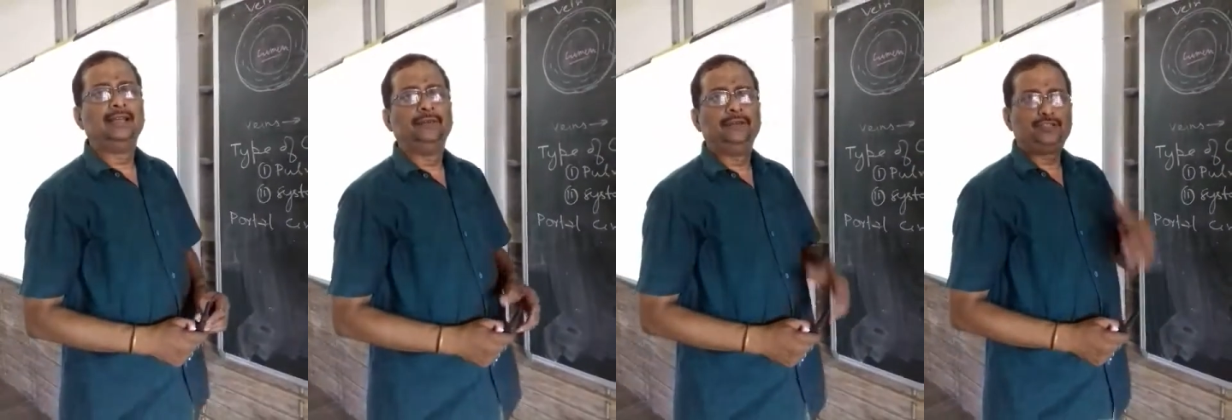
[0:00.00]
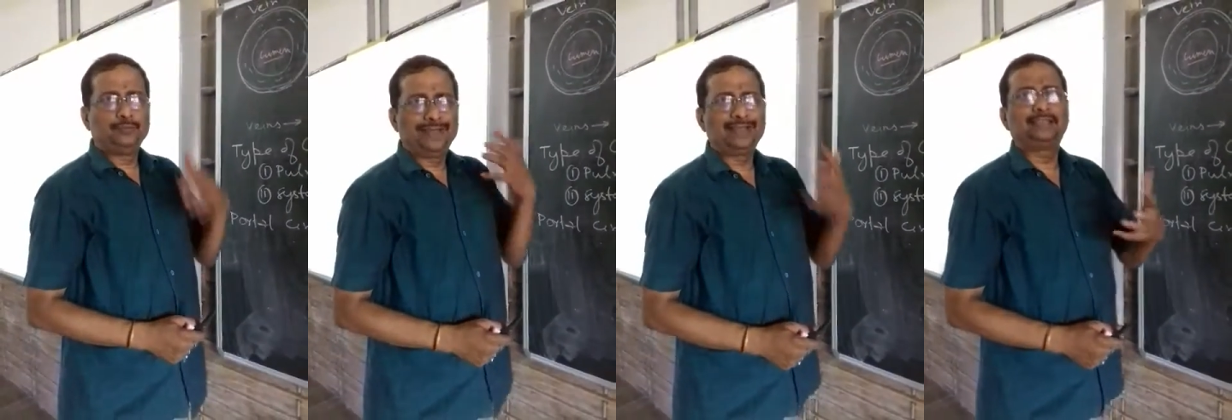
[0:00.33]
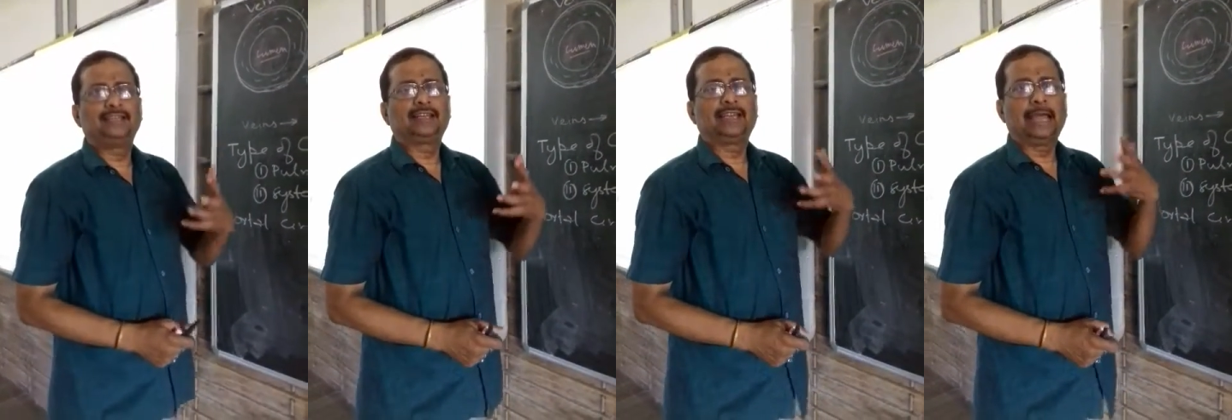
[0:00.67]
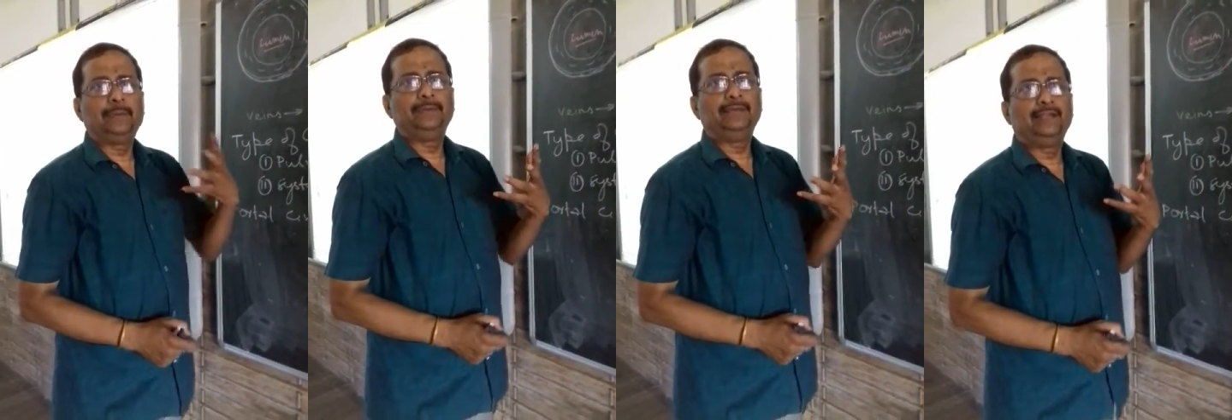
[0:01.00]
which makes the
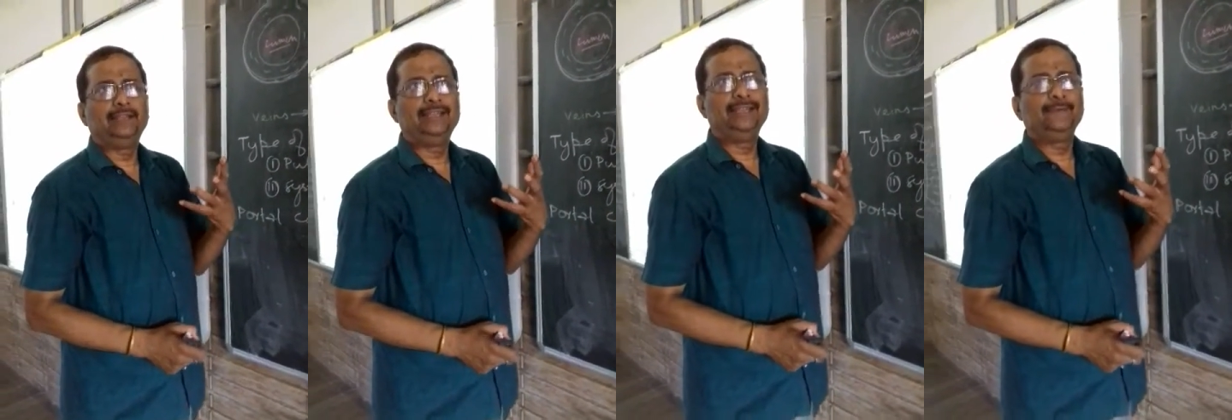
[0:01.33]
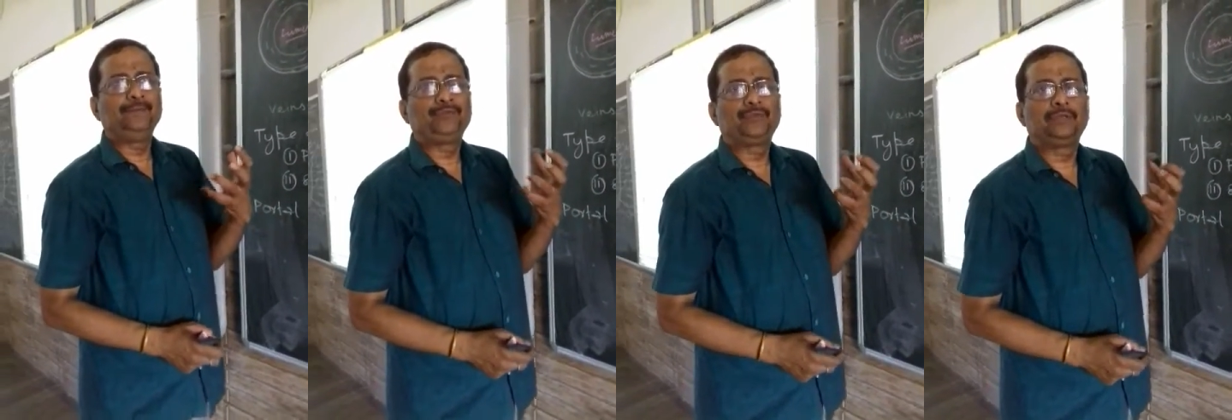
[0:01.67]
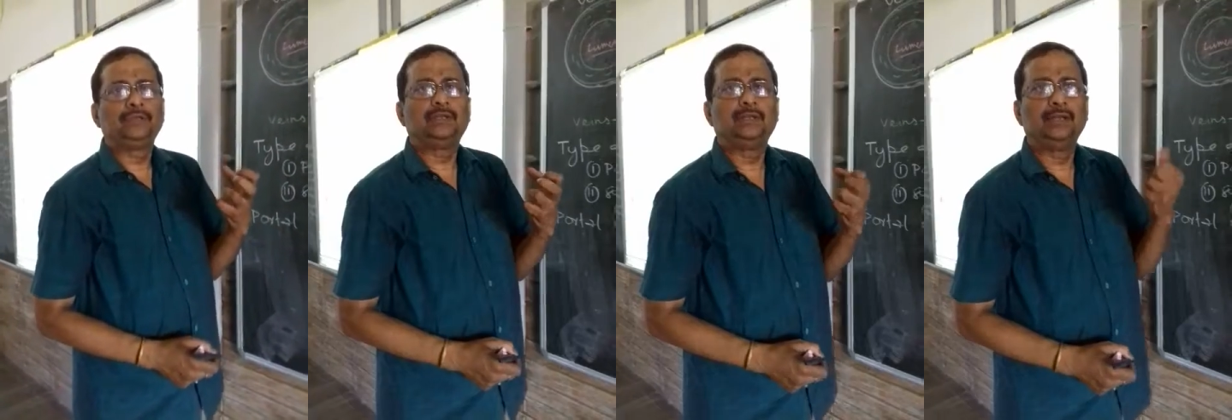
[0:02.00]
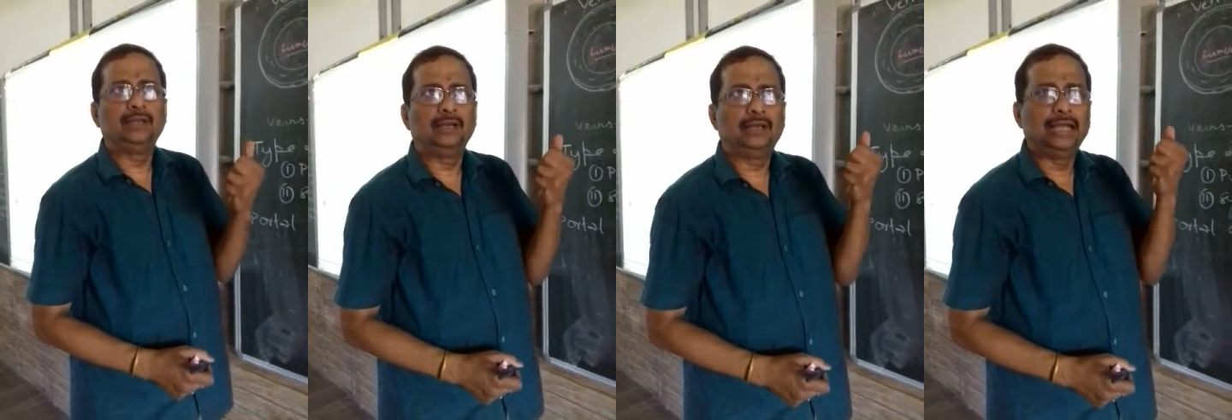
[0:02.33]
capillary
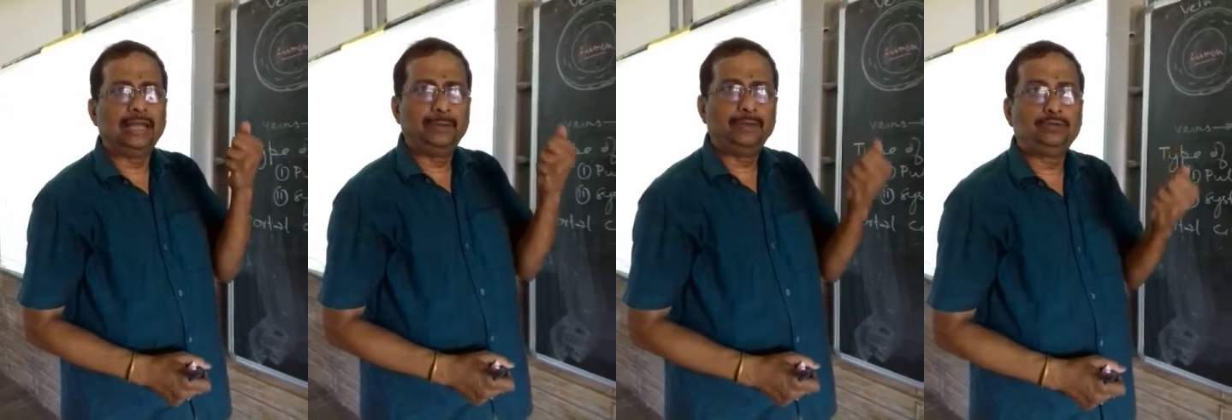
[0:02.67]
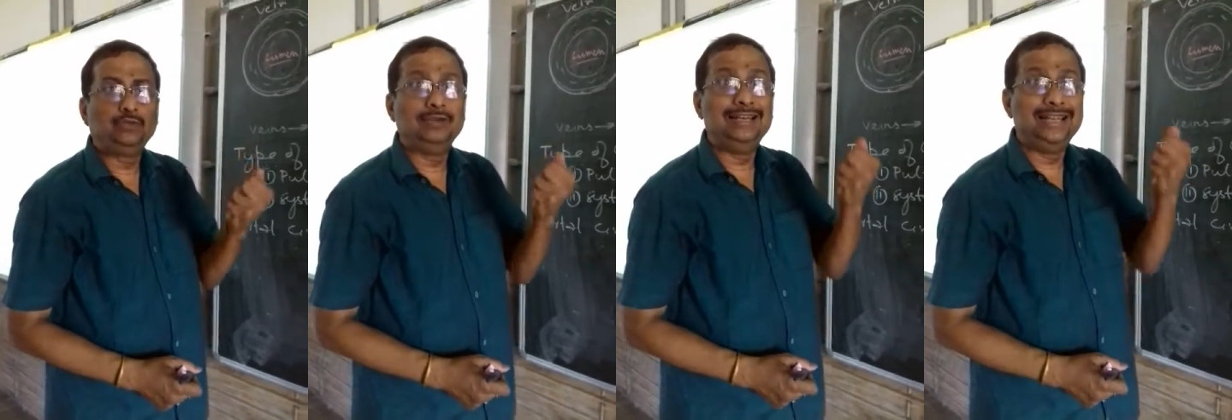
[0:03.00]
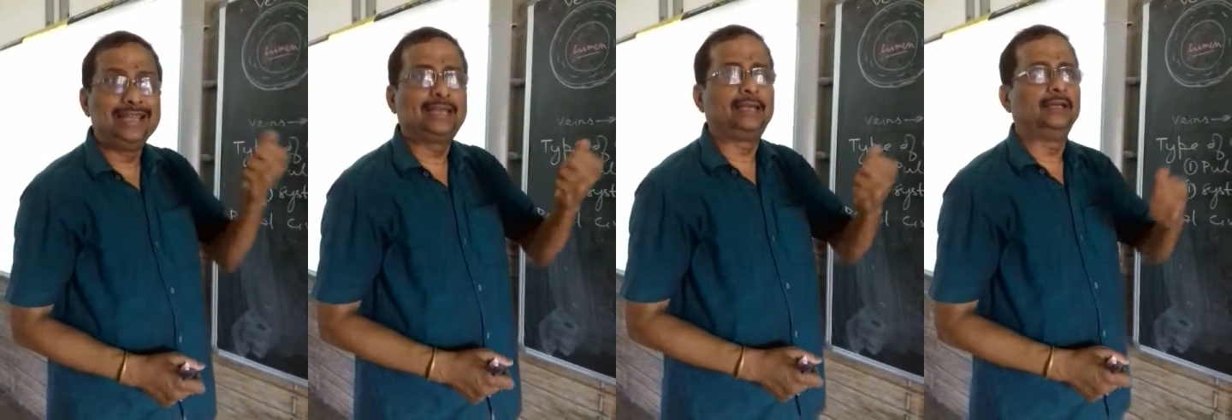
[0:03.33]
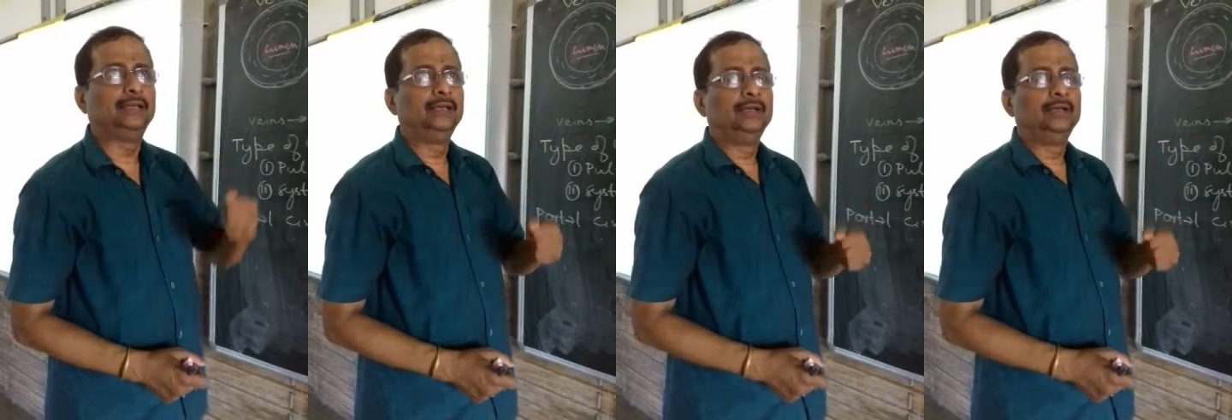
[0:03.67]
able to leak,